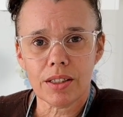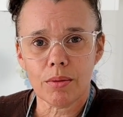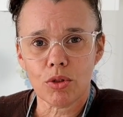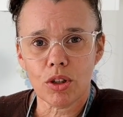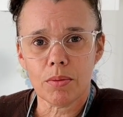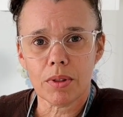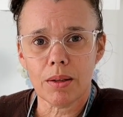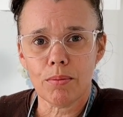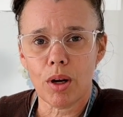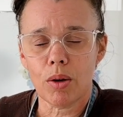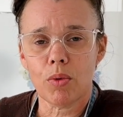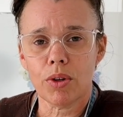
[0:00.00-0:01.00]
Sometimes they
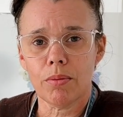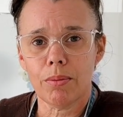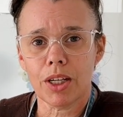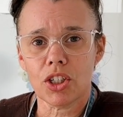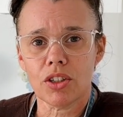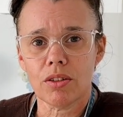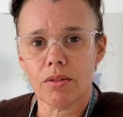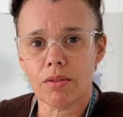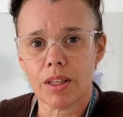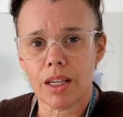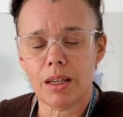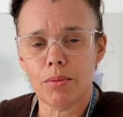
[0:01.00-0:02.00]
might want to match the
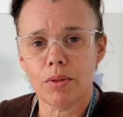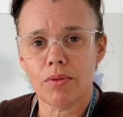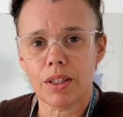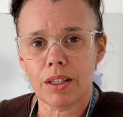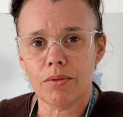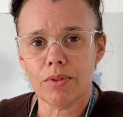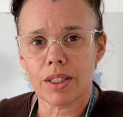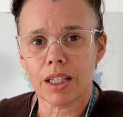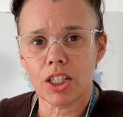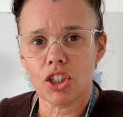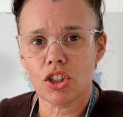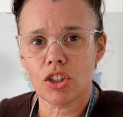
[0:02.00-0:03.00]
theme of the
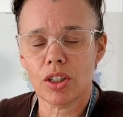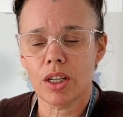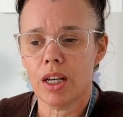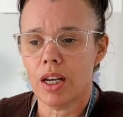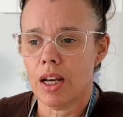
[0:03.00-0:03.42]
invitation,